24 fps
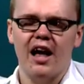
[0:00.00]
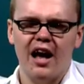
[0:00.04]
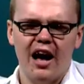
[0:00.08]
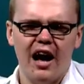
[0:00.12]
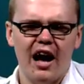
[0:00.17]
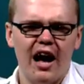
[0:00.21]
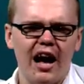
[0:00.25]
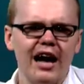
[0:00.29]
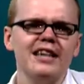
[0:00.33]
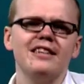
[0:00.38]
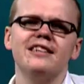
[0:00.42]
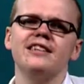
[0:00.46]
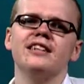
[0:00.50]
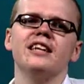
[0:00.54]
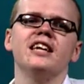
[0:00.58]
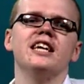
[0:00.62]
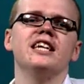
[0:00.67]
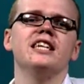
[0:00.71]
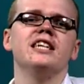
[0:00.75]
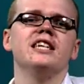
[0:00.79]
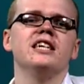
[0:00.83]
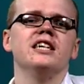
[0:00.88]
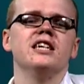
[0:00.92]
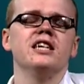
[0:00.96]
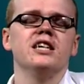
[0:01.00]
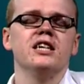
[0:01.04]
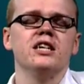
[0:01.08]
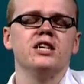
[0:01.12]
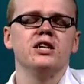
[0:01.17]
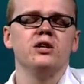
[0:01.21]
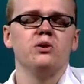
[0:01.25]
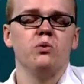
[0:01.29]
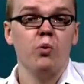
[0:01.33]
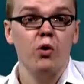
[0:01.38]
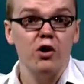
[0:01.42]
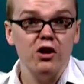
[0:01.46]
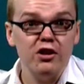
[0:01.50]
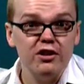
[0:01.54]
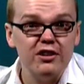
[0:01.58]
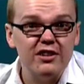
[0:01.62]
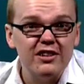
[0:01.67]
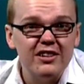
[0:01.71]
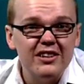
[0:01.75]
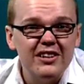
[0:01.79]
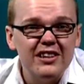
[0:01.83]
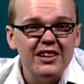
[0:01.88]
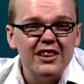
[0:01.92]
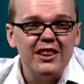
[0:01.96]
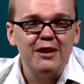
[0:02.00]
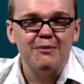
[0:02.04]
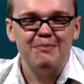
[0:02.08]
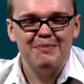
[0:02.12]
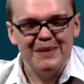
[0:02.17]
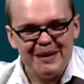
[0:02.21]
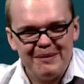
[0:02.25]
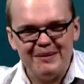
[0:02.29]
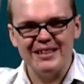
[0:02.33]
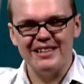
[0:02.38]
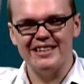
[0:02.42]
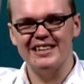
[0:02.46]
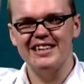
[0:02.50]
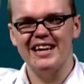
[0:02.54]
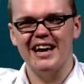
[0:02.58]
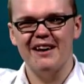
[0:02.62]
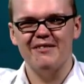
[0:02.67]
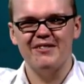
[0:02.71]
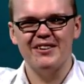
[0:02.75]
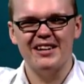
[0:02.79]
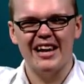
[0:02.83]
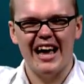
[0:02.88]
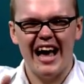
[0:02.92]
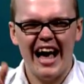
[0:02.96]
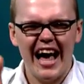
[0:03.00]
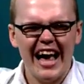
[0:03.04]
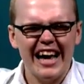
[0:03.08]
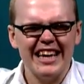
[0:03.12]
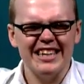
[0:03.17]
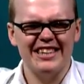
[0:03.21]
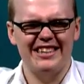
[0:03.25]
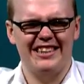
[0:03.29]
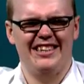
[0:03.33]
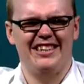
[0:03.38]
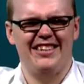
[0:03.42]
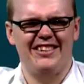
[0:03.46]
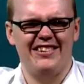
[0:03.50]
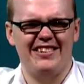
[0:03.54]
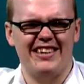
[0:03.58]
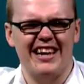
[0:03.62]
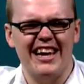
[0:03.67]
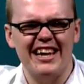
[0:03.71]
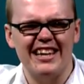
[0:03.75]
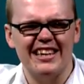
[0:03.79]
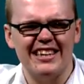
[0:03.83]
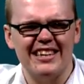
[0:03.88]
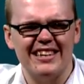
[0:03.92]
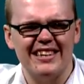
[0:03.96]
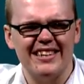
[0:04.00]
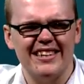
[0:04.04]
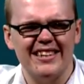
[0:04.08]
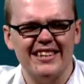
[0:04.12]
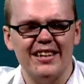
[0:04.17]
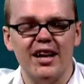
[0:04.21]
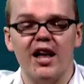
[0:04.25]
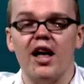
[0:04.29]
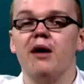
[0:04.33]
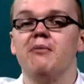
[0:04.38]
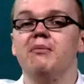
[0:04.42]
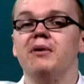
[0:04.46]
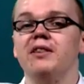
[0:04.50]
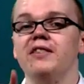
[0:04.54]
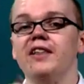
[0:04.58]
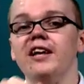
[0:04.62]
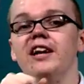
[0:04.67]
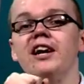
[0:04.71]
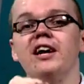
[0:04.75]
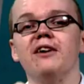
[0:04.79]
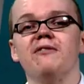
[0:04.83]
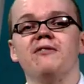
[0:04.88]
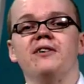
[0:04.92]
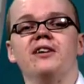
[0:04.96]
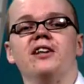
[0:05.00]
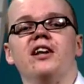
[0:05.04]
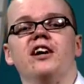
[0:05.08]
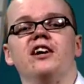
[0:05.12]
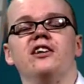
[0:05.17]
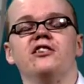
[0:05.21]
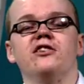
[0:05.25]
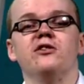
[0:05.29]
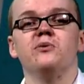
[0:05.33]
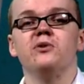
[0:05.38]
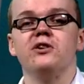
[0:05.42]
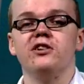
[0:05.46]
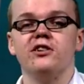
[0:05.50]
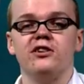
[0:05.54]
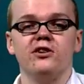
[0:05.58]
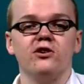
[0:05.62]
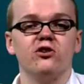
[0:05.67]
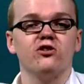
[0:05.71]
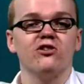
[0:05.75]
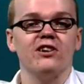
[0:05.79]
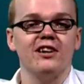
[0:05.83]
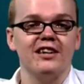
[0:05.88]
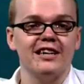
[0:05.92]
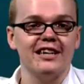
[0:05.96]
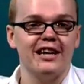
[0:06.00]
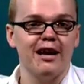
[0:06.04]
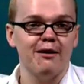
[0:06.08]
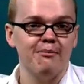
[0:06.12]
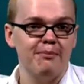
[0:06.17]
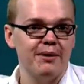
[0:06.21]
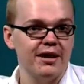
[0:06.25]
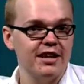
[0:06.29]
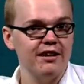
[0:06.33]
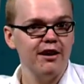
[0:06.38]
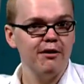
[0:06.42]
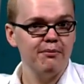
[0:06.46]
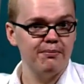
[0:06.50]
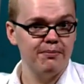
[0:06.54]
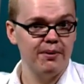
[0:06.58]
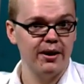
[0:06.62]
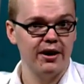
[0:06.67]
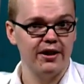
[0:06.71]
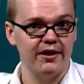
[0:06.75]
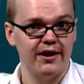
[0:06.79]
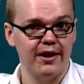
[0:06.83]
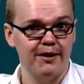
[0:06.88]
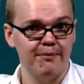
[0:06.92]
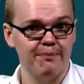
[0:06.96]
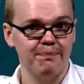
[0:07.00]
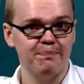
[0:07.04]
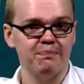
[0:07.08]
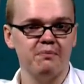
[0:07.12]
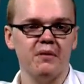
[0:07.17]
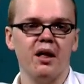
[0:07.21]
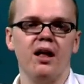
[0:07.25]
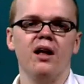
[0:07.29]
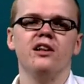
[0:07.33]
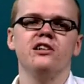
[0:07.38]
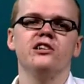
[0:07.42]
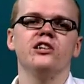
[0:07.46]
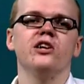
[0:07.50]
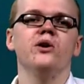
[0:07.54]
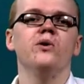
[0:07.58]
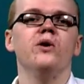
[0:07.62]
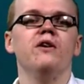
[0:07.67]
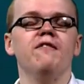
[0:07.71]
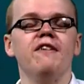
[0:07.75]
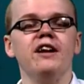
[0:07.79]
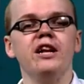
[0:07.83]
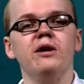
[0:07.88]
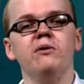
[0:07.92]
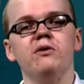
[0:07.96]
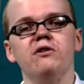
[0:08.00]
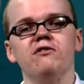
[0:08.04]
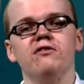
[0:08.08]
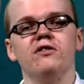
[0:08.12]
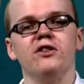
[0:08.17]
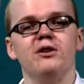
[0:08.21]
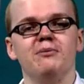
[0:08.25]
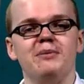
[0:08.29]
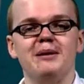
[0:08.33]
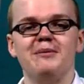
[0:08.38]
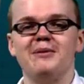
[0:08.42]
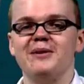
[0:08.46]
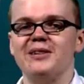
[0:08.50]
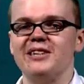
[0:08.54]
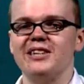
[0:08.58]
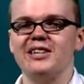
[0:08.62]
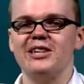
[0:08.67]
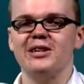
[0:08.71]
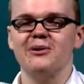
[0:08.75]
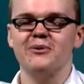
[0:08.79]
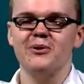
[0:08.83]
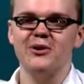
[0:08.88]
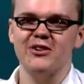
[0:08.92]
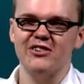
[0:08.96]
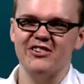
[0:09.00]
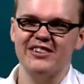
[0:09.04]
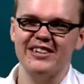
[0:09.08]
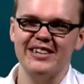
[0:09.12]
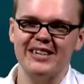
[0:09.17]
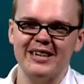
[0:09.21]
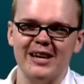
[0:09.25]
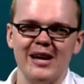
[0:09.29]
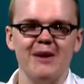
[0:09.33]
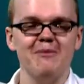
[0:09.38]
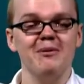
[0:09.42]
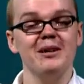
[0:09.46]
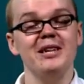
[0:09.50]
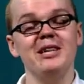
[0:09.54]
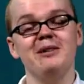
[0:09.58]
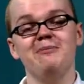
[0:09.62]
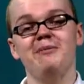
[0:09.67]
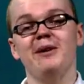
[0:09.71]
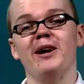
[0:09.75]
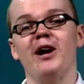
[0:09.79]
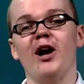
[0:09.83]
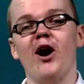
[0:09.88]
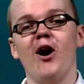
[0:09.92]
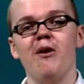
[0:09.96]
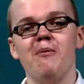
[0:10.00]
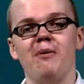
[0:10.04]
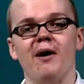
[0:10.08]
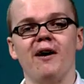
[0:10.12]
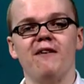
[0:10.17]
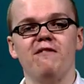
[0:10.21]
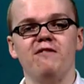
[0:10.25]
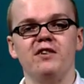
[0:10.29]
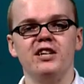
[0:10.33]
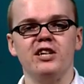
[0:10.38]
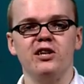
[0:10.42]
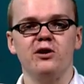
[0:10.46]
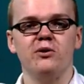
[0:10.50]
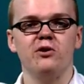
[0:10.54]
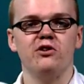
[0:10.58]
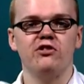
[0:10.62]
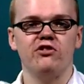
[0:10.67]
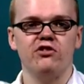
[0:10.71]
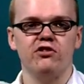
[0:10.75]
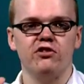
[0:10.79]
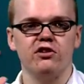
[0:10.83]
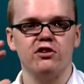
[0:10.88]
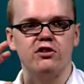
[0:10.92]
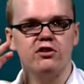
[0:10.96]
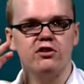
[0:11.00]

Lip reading: I said, what? The BBC haven't axed this yet? But then I realised that we're still trying to get picked up by them. So if anyone from the BBC is watching, please pick up our funny quiz